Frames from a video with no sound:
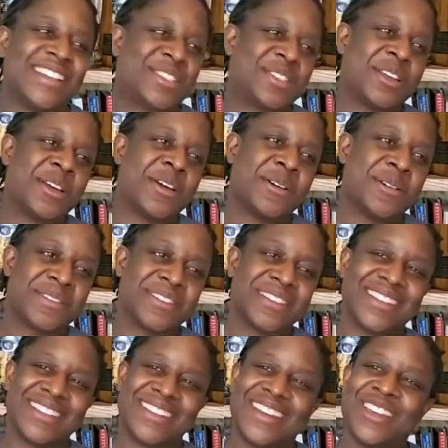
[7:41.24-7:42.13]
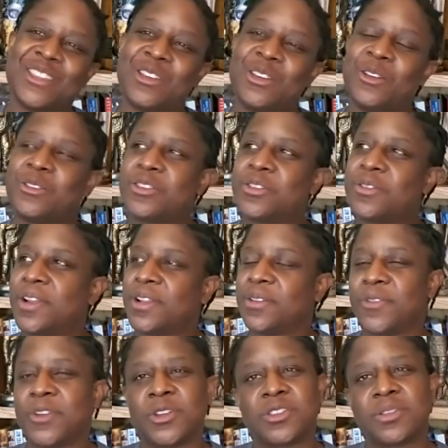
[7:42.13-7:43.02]
So yeah, the U two
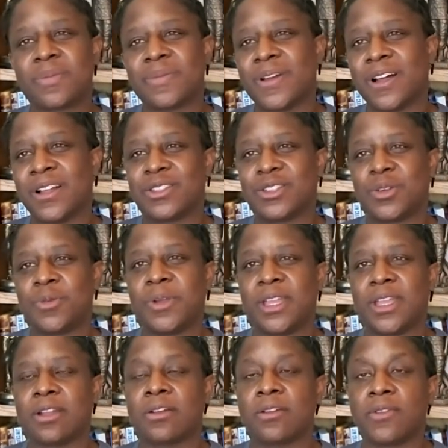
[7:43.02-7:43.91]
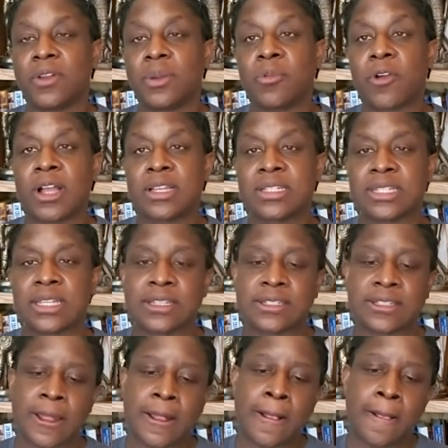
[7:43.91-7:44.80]
interview is a, a two week interview
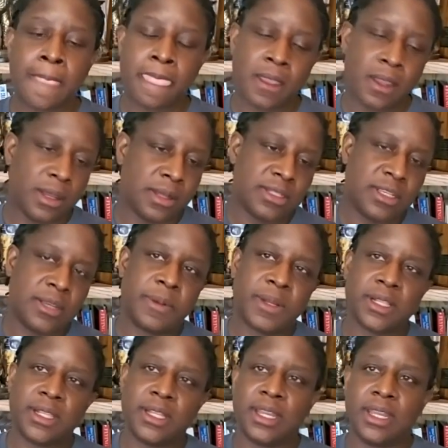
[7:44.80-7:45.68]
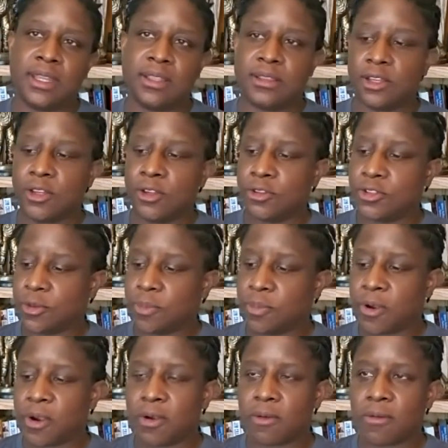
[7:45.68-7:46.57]
process. Typically, the U two
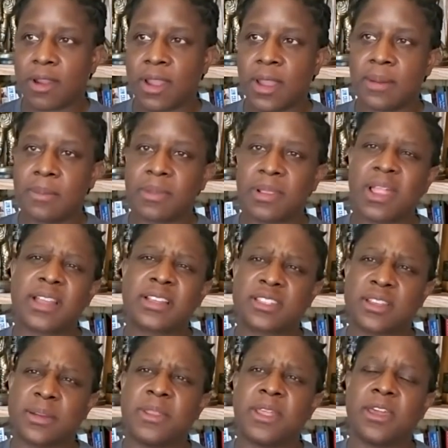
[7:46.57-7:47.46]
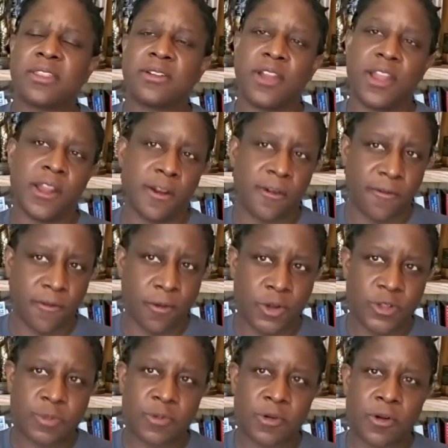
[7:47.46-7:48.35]
program, like some of the other Air
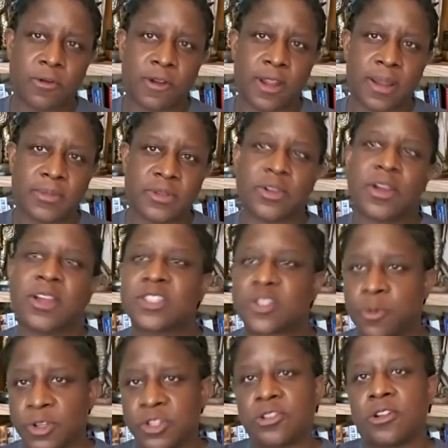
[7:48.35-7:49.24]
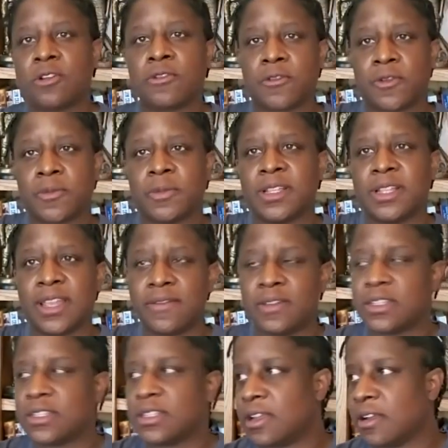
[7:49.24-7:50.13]
Force programs, so I switched over from the Navy
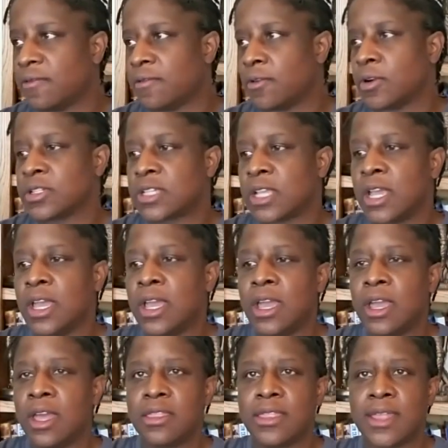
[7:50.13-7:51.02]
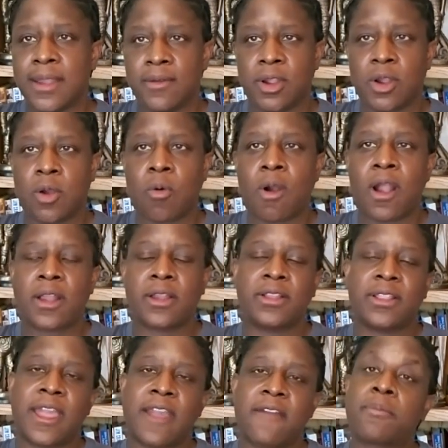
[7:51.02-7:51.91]
to the Air Force. They require
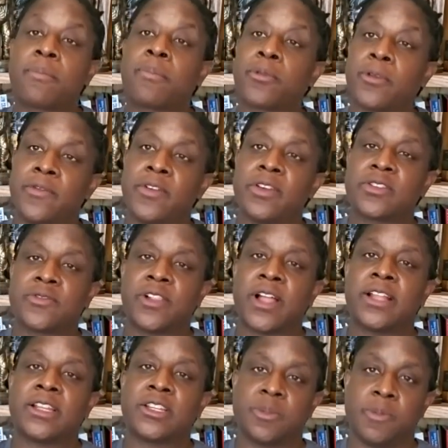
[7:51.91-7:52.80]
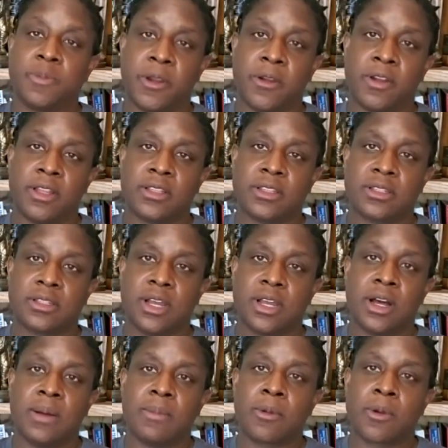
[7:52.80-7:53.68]
you to have previous flight experience.
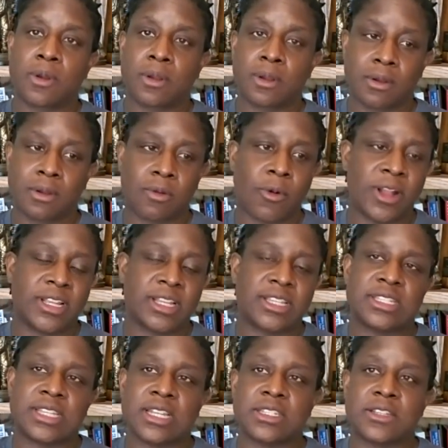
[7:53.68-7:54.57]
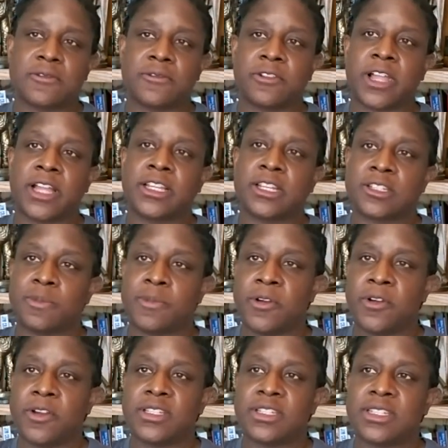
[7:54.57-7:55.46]
Um, quite extensive flight
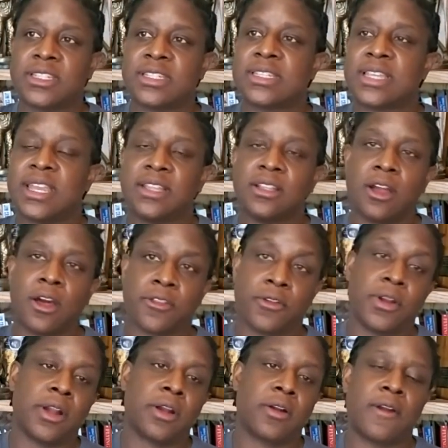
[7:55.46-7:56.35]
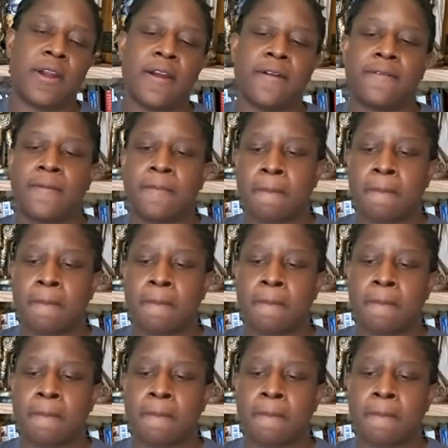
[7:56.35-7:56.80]
experiences in other aircraft.